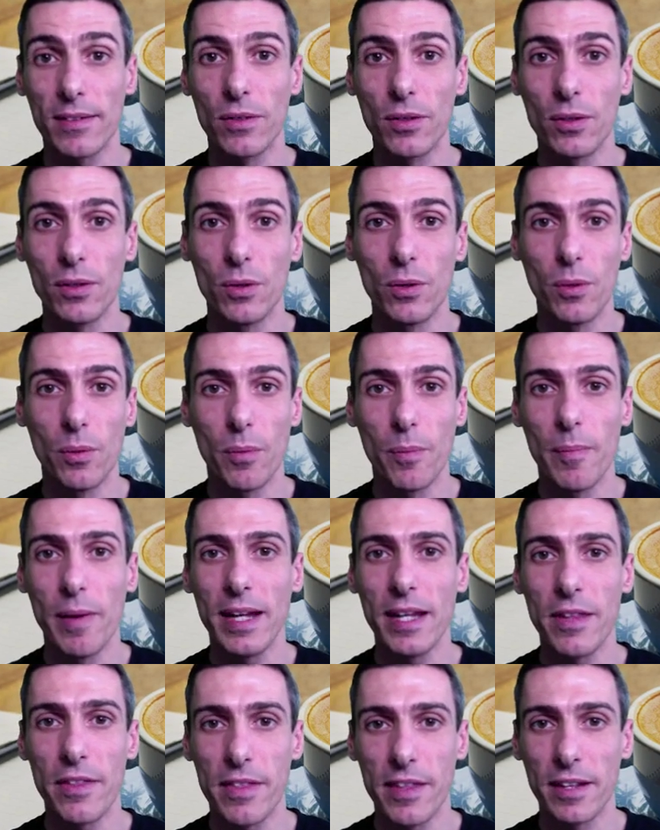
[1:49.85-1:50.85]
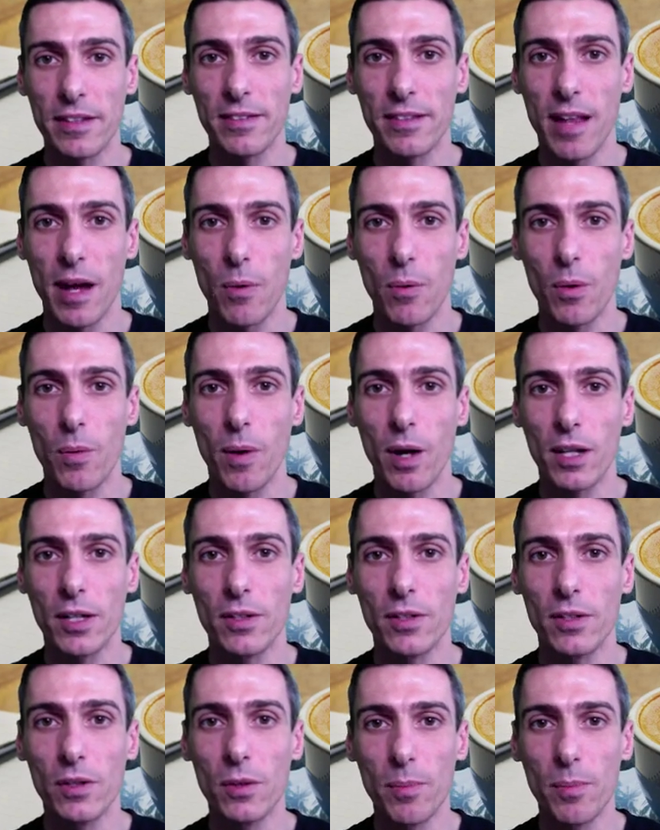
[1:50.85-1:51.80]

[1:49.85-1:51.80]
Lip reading: to many things that we want to do,